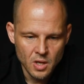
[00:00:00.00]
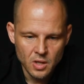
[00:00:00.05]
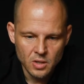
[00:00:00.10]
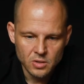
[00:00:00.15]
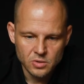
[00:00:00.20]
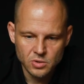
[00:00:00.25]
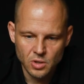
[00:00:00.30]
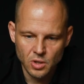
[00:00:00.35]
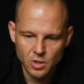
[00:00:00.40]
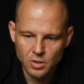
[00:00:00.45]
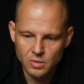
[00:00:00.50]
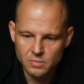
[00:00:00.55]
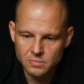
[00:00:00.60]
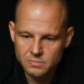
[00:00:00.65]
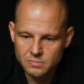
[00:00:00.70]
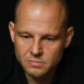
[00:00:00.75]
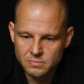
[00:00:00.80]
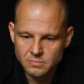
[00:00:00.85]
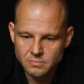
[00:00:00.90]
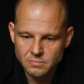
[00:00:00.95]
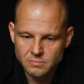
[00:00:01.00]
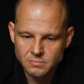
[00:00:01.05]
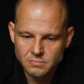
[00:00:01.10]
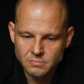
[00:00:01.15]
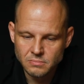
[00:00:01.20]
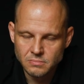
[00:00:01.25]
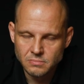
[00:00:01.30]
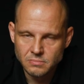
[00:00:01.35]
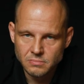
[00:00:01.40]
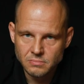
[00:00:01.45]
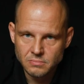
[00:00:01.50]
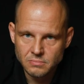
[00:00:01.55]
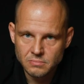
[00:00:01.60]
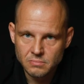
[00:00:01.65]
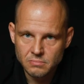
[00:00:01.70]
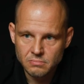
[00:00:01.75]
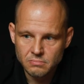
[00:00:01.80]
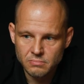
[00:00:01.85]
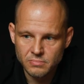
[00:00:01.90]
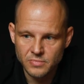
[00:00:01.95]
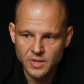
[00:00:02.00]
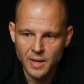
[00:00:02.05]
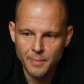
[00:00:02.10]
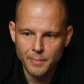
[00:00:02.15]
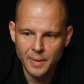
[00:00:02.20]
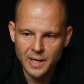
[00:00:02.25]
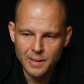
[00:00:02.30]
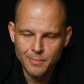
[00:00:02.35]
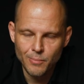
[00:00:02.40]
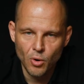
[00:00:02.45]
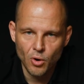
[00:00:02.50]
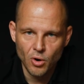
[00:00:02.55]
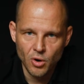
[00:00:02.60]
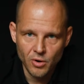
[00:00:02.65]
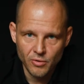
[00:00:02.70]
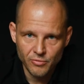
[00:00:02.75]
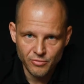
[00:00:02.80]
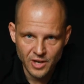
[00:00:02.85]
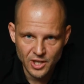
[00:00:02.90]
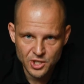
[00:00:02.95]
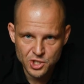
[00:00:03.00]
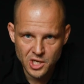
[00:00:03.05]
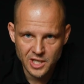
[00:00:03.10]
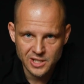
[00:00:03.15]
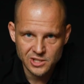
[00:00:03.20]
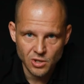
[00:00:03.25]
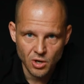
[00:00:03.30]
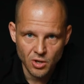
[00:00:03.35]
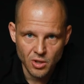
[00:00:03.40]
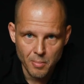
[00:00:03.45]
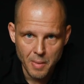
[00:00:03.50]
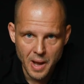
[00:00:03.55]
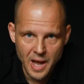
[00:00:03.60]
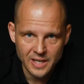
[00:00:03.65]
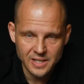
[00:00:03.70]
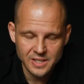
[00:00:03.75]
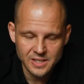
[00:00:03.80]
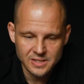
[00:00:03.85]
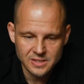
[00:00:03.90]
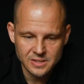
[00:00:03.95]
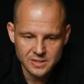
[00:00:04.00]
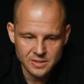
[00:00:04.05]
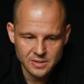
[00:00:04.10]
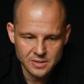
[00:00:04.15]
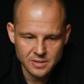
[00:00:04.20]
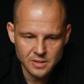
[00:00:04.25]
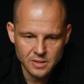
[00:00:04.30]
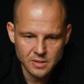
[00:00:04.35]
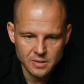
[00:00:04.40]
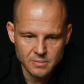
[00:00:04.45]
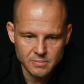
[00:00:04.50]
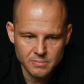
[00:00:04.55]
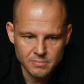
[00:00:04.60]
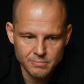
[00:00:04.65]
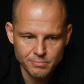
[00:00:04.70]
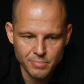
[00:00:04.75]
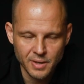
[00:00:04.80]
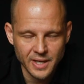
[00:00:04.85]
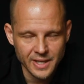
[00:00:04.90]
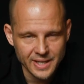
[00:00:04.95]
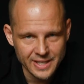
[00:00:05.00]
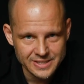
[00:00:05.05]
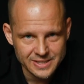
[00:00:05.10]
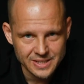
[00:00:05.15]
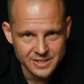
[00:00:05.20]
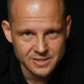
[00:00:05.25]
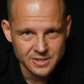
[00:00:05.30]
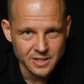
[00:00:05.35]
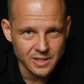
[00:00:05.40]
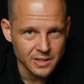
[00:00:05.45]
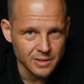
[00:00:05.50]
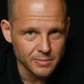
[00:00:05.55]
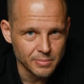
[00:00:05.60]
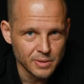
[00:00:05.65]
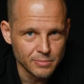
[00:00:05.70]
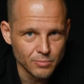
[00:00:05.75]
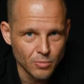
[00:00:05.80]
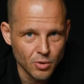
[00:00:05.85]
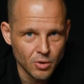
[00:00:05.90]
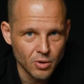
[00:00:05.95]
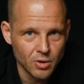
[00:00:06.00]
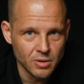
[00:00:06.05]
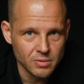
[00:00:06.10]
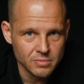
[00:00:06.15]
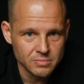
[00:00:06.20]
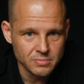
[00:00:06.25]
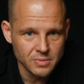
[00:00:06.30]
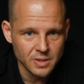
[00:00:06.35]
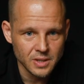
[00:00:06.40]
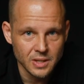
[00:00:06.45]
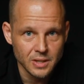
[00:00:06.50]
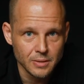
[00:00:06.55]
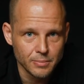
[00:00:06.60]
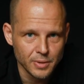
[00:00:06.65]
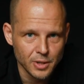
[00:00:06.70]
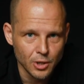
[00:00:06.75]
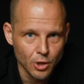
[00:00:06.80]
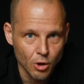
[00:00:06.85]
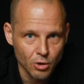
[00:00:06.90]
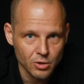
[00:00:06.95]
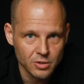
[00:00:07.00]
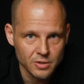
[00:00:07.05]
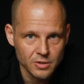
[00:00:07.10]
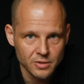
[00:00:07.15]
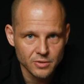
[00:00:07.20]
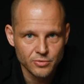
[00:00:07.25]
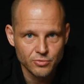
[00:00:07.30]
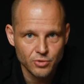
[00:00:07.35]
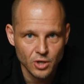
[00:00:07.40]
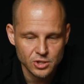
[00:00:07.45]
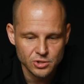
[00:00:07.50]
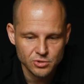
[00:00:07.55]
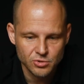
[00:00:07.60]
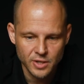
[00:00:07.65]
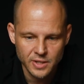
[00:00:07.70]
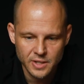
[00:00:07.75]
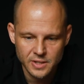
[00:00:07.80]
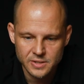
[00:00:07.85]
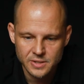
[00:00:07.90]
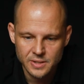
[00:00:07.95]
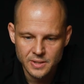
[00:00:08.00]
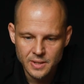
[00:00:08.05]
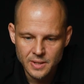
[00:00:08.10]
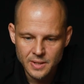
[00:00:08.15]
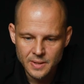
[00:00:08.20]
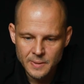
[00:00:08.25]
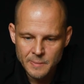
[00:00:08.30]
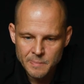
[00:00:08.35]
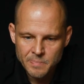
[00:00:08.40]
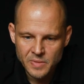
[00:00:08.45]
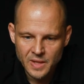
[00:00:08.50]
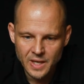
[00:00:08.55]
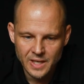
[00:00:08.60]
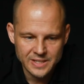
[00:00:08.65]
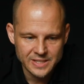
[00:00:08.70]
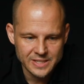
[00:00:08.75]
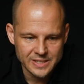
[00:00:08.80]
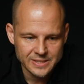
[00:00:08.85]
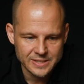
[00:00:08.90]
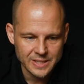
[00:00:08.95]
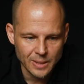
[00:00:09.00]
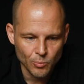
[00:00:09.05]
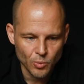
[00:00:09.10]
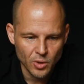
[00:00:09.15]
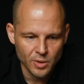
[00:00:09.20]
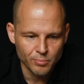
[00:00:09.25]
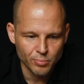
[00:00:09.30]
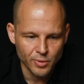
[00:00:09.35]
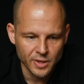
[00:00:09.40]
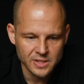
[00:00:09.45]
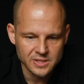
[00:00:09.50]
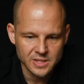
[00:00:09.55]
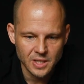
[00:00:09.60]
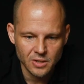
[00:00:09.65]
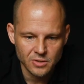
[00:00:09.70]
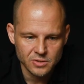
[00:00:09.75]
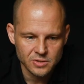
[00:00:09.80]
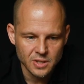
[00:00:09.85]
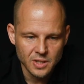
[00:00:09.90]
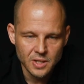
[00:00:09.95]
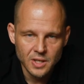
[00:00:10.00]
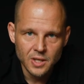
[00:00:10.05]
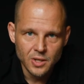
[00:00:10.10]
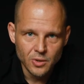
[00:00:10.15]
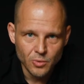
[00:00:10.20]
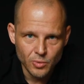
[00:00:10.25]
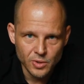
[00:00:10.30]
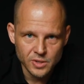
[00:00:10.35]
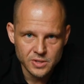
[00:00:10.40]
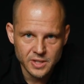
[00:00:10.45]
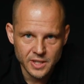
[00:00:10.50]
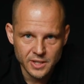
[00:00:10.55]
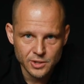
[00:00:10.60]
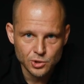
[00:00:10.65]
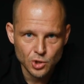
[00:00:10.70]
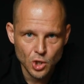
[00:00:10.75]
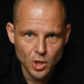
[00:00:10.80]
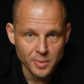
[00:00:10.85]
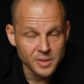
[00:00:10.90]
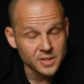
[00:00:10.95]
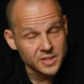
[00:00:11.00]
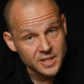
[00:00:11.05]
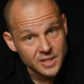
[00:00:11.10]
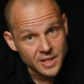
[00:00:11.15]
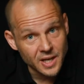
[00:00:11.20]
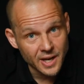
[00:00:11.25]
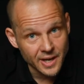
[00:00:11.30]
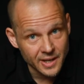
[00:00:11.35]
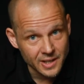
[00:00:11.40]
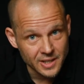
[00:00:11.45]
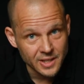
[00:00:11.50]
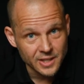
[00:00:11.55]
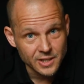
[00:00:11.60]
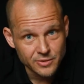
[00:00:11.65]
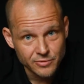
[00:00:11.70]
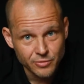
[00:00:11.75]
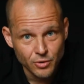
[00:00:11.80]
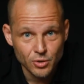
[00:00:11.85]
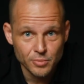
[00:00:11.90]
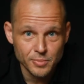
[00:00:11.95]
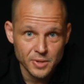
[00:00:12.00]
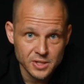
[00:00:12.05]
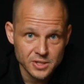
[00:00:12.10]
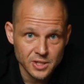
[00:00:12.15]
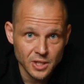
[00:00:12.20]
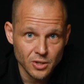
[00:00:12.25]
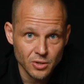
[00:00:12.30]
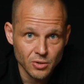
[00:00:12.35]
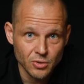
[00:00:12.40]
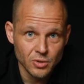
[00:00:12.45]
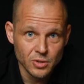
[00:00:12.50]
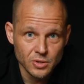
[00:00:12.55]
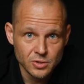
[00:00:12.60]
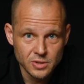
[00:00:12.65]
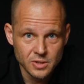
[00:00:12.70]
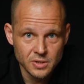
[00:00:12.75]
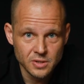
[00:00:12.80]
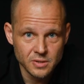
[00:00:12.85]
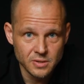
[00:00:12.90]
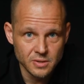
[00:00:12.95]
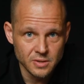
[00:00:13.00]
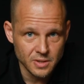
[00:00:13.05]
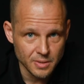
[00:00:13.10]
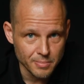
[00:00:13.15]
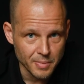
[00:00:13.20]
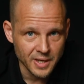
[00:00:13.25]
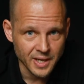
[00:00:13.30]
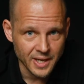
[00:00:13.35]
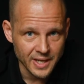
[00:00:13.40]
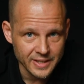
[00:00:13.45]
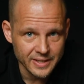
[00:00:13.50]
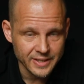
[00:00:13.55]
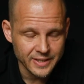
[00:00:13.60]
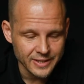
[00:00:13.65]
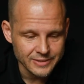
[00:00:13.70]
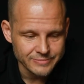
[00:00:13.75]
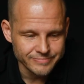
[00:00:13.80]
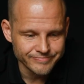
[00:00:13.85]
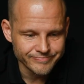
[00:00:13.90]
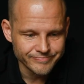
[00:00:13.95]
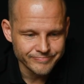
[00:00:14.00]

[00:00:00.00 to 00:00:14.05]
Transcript: So there are many more flashlights on the market, but I guess I stay a little bit longer frustrated until someone brings out, we say in German, die eierlegende Wollmilchsau, die man reiten kann.